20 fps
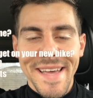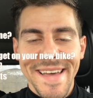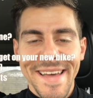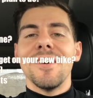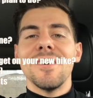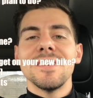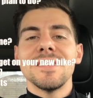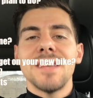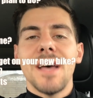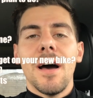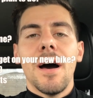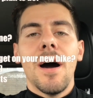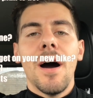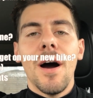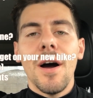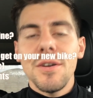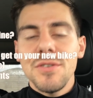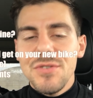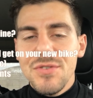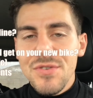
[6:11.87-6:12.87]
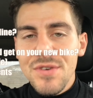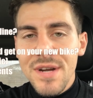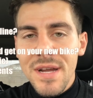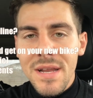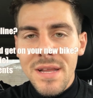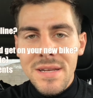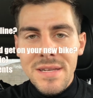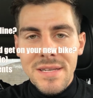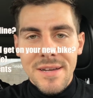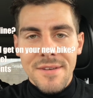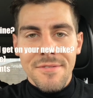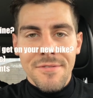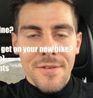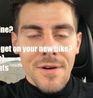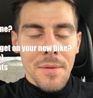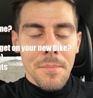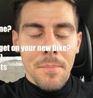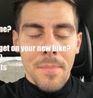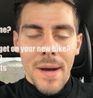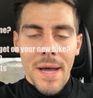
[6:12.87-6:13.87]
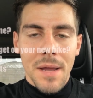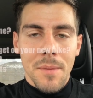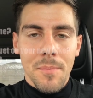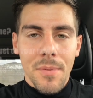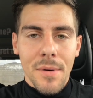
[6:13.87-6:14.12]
There is 100 different bike